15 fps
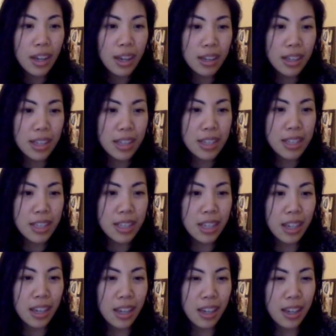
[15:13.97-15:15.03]
Let's
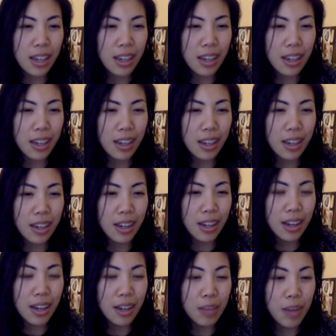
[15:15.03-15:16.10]
see.
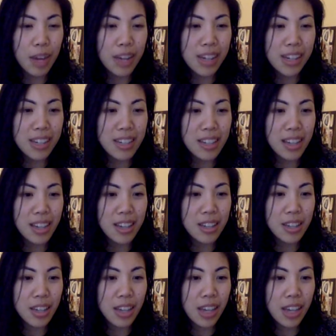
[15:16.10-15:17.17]
Randy
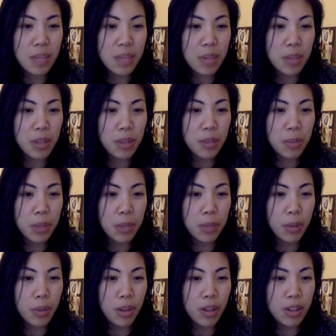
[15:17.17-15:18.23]
says 8 million
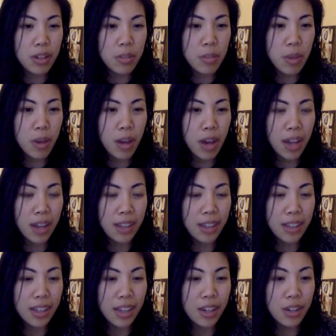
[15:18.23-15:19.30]
people on a small
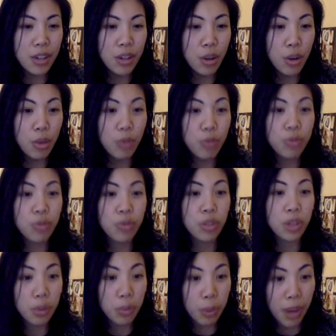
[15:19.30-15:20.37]
island and no
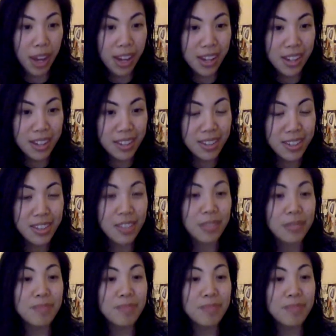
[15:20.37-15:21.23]
freeways.